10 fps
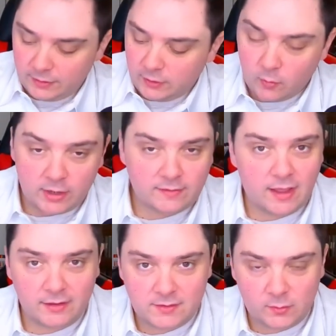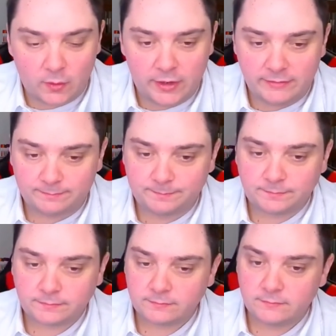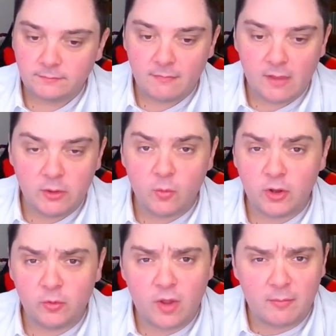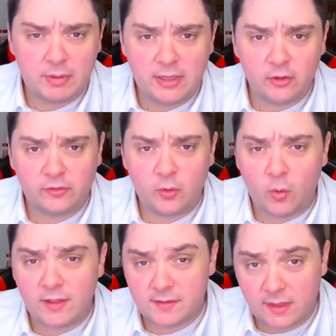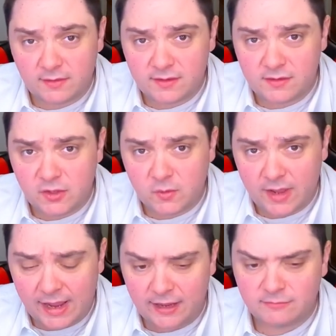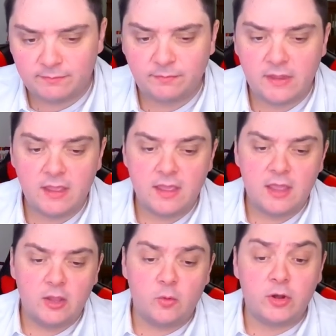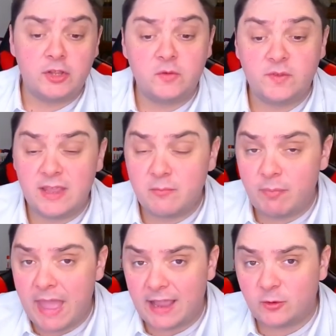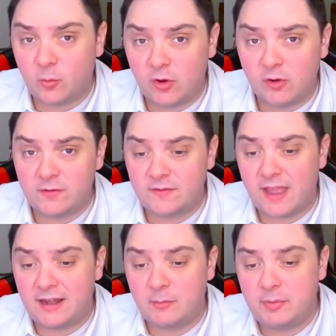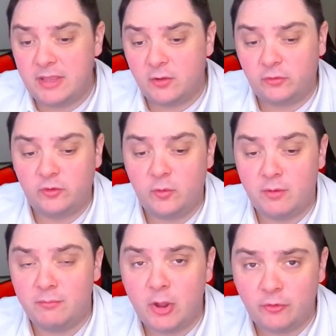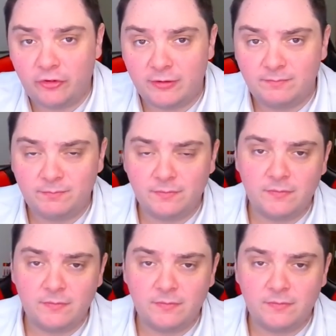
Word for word: you want to tell a story you want to appeal to what senses you can you want to use impact words that appeal to emotion